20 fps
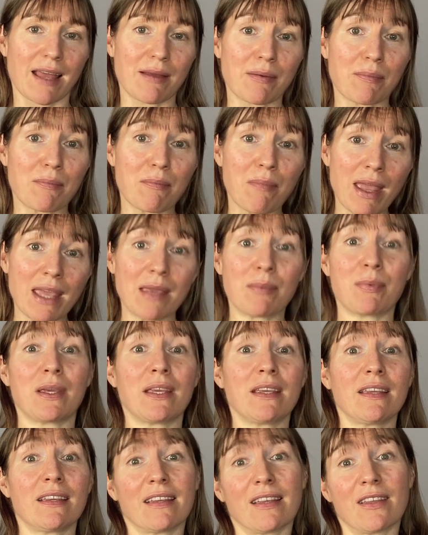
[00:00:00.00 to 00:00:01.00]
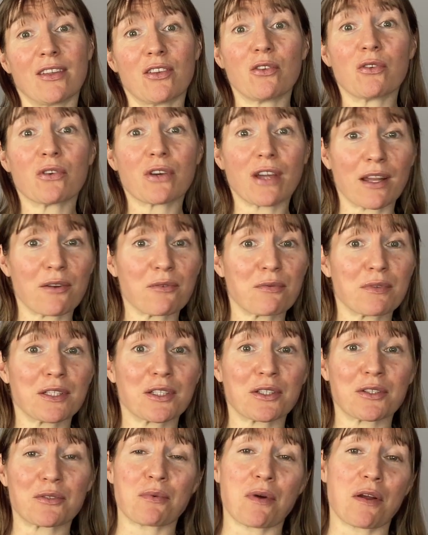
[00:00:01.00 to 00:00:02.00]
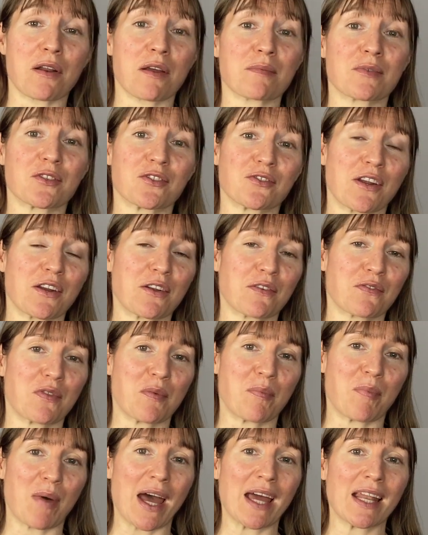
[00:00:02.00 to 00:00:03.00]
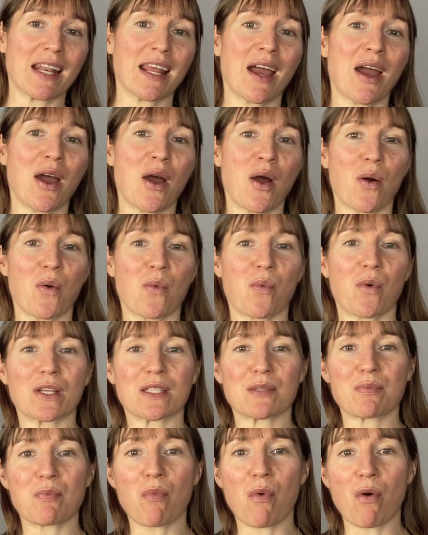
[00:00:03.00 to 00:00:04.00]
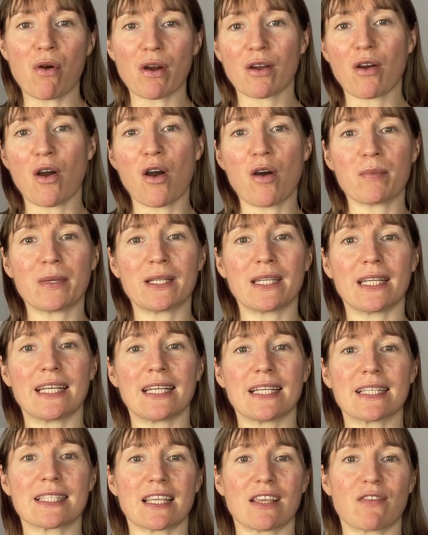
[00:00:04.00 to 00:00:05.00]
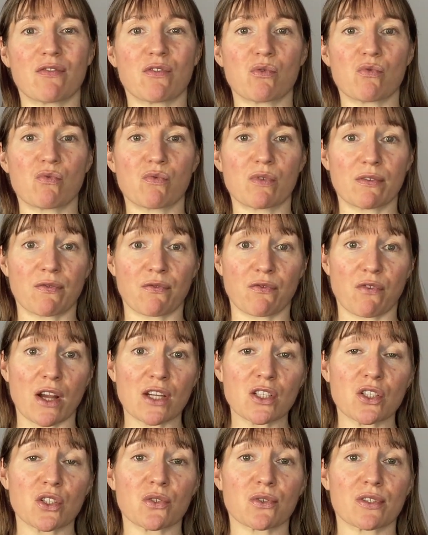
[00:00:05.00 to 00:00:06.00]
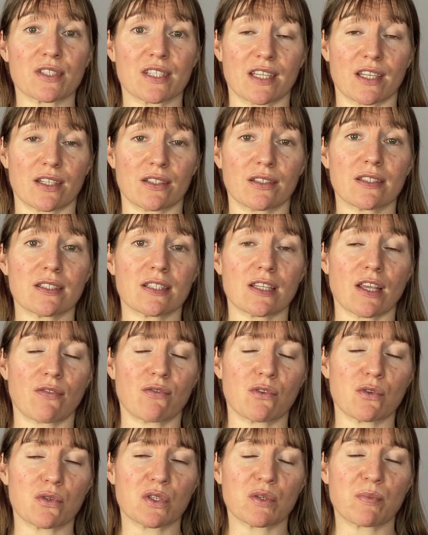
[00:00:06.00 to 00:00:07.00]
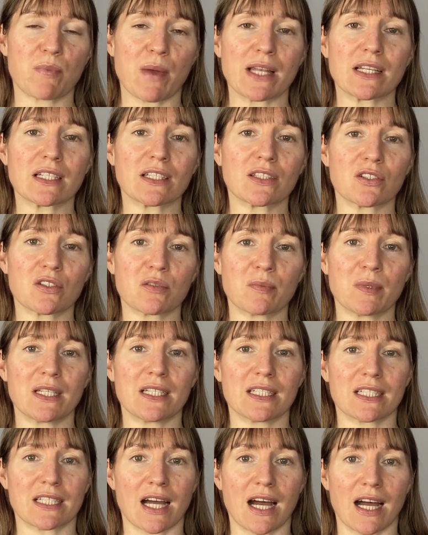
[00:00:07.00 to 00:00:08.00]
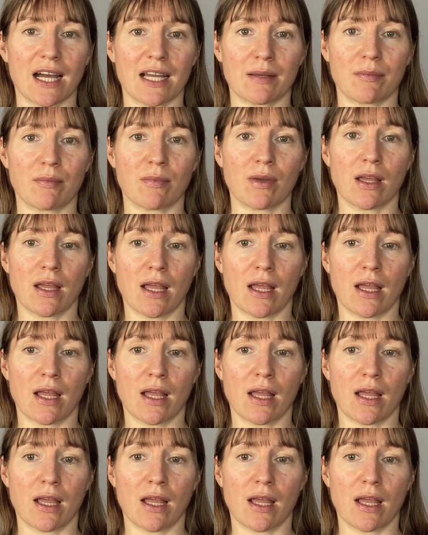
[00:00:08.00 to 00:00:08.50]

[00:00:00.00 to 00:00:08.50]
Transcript: maybe you'll get a really good one arm straight off the bat. What's more common is if you refresh your skills, if you spend a little bit of time